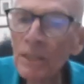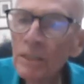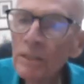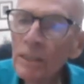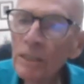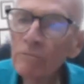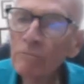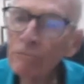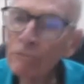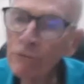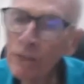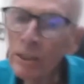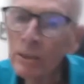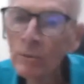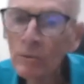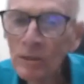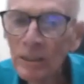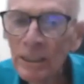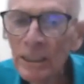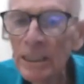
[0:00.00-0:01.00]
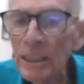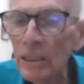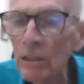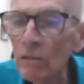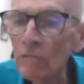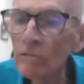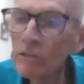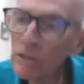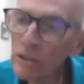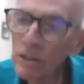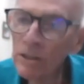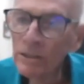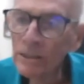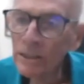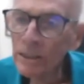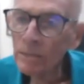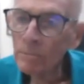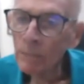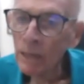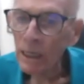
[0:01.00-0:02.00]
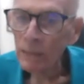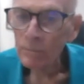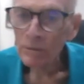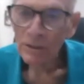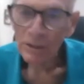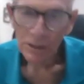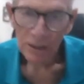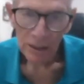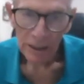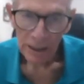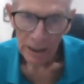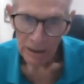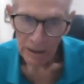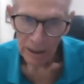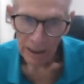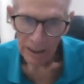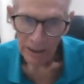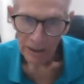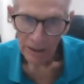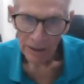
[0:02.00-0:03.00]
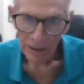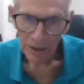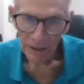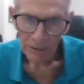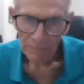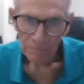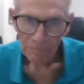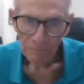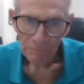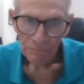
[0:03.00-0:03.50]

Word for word: that frequently get overlooked in Bible study classes